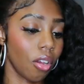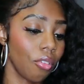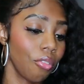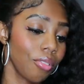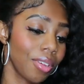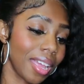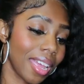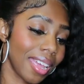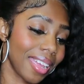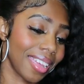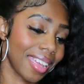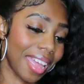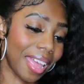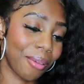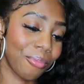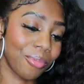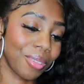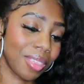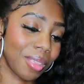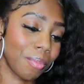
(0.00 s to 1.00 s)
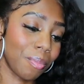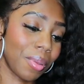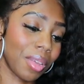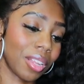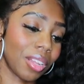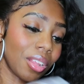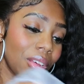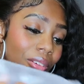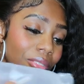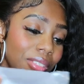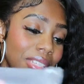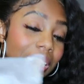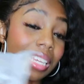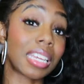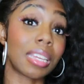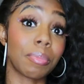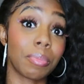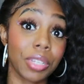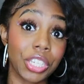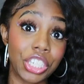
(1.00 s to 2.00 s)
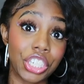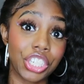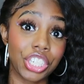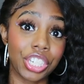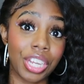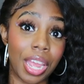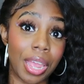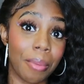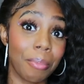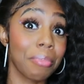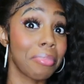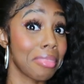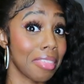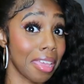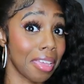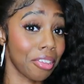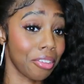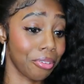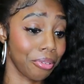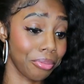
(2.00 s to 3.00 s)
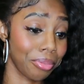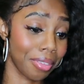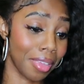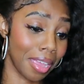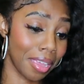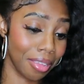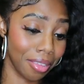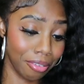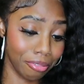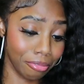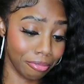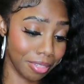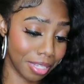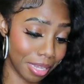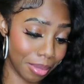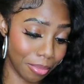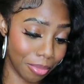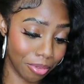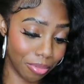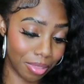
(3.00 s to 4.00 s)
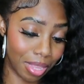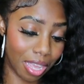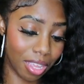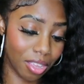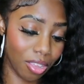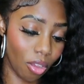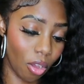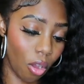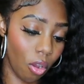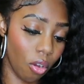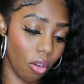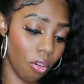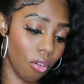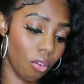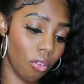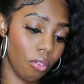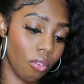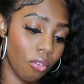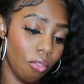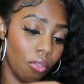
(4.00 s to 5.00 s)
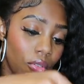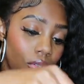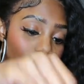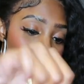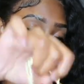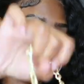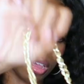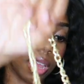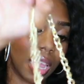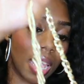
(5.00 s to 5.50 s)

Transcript: Okay, came with the pillow to keep it shaped. Thank you, thank you, Temu. Thank you. Oh.